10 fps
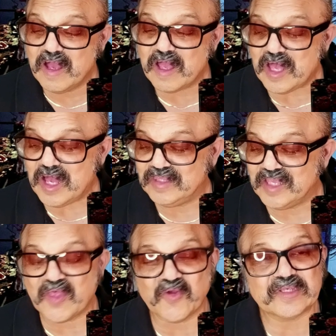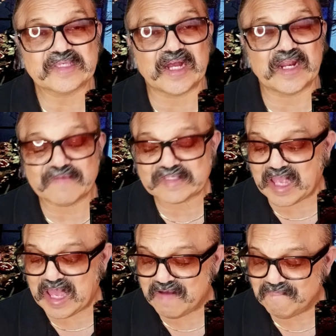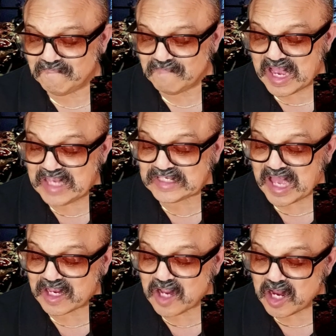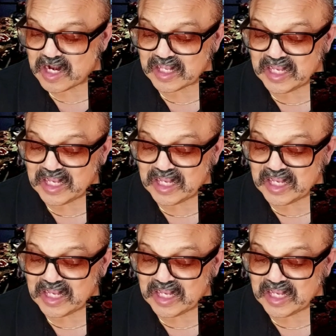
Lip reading: Another Son of Sam. A psychotic